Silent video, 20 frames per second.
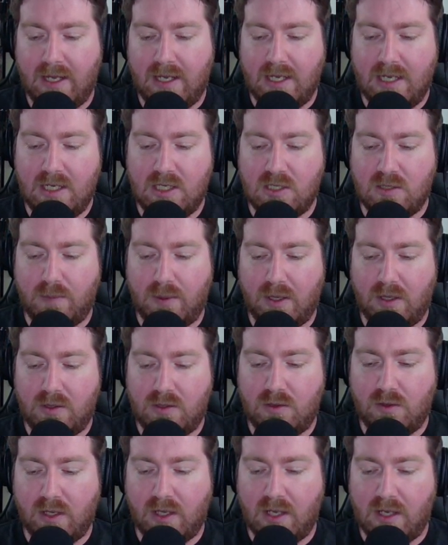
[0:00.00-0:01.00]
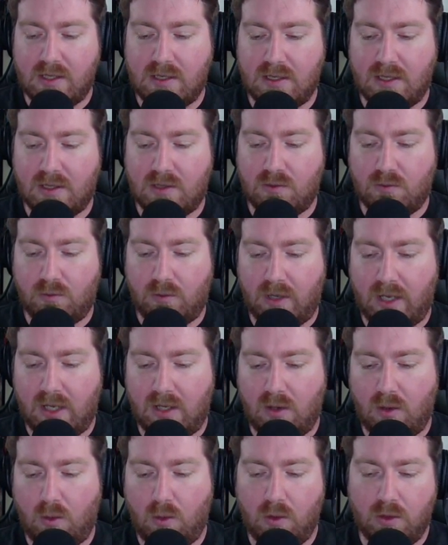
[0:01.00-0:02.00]
Each spell you cast that's
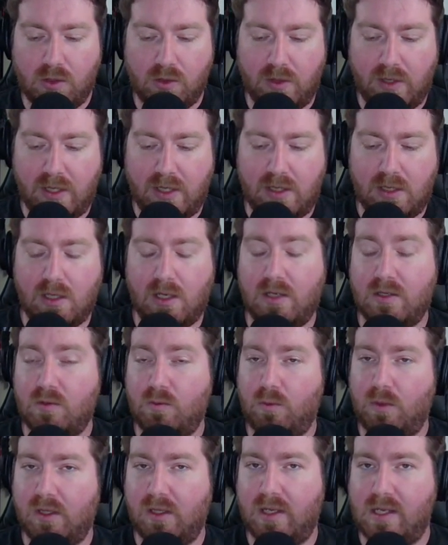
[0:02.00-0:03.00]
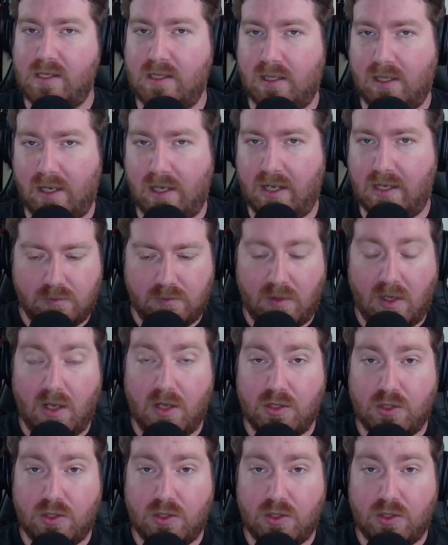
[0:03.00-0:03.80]
red or green costs 1 less to cast.